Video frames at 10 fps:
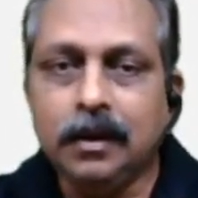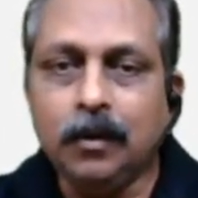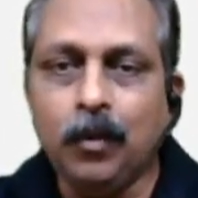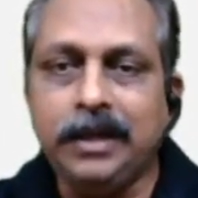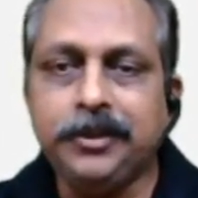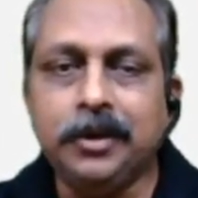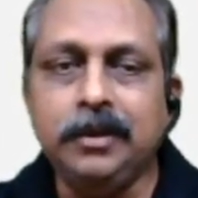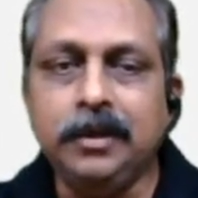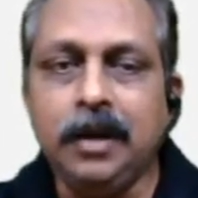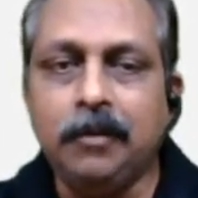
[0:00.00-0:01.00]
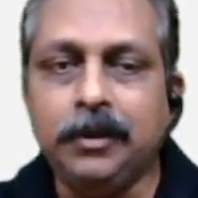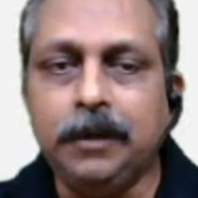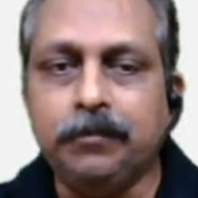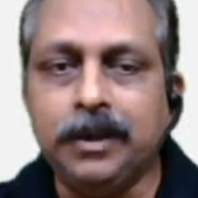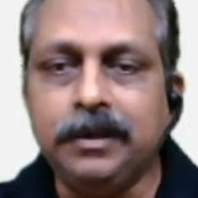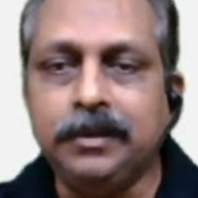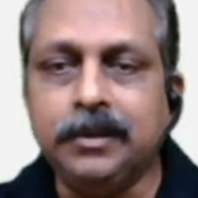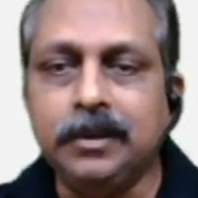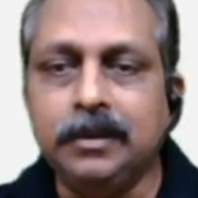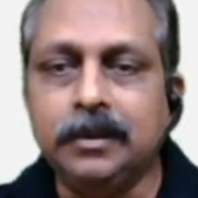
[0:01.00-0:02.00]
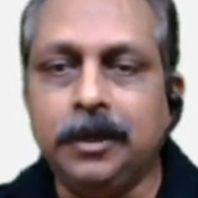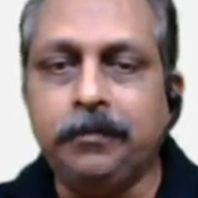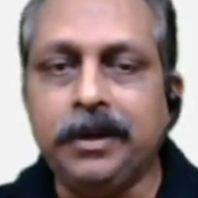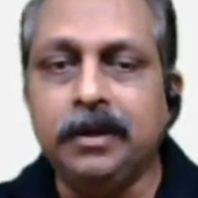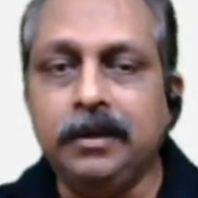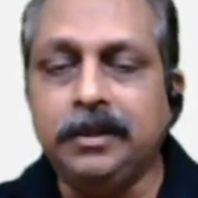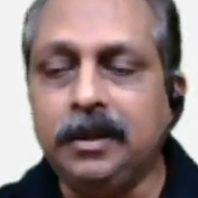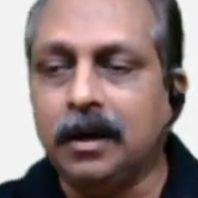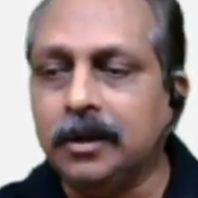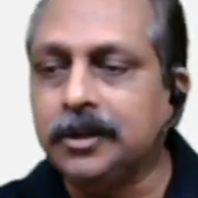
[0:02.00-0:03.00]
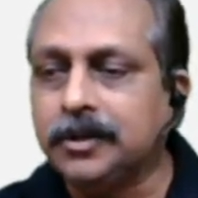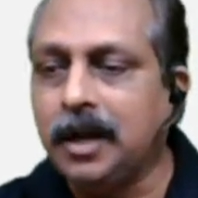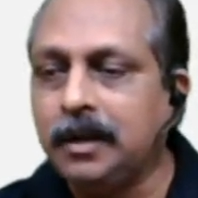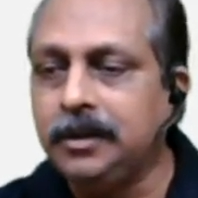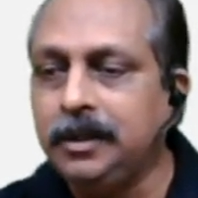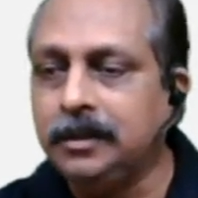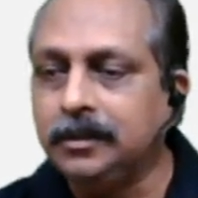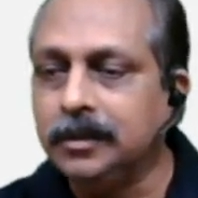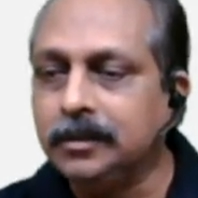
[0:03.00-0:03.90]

When children have different difficulty understanding,